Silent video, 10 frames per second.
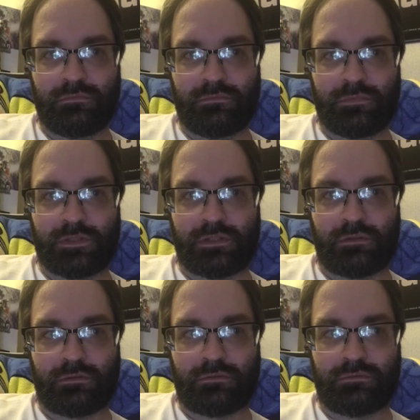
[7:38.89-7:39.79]

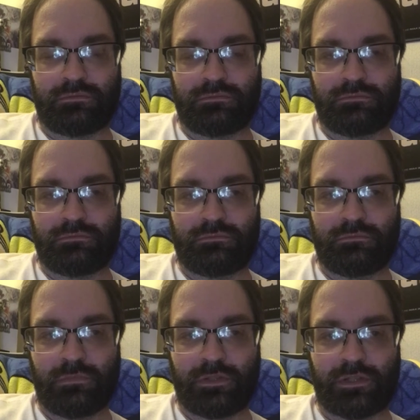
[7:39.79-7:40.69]
So
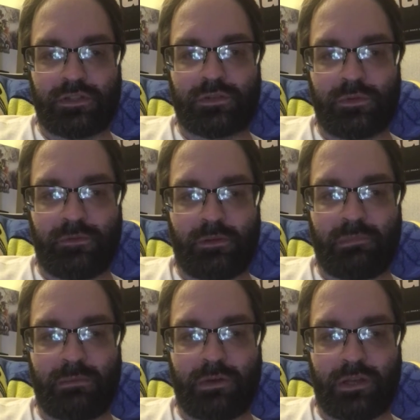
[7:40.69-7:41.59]
just refund my
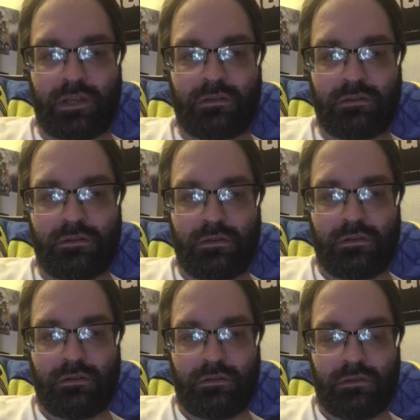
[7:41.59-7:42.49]
money,
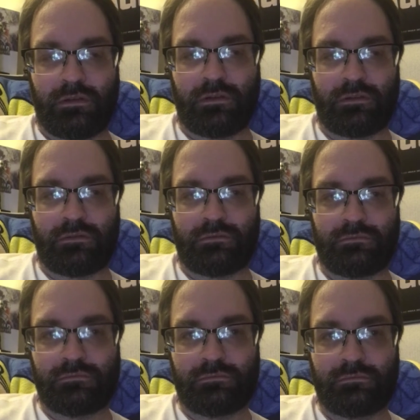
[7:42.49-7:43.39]
and
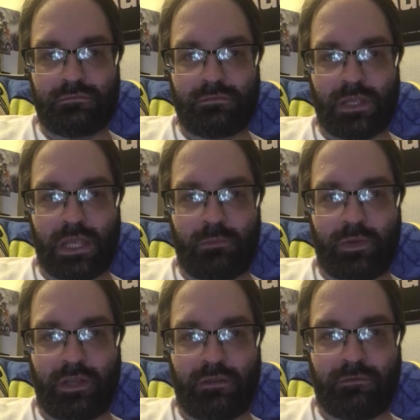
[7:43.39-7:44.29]
I'm
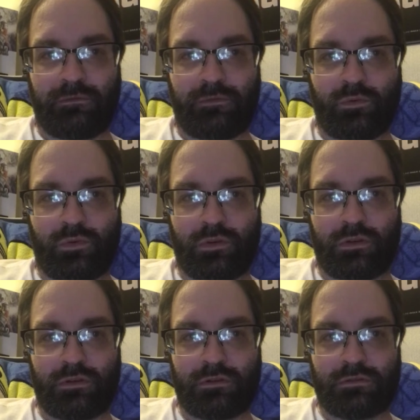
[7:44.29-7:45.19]
waiting
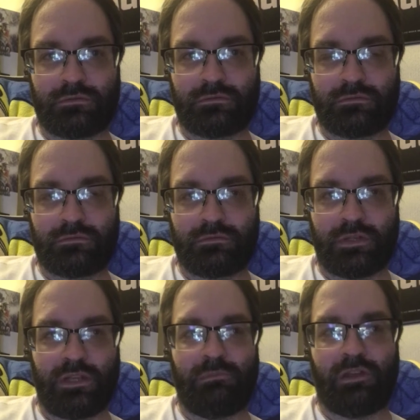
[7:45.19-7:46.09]
for an
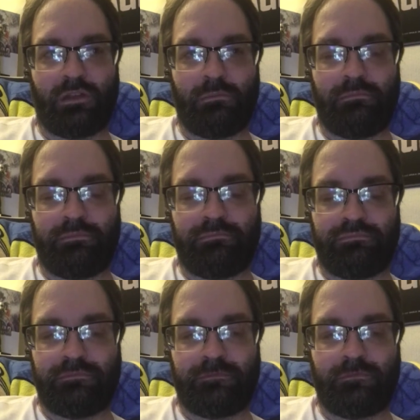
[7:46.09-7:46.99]
email
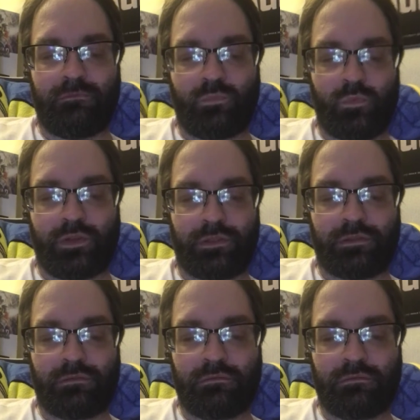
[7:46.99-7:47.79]
with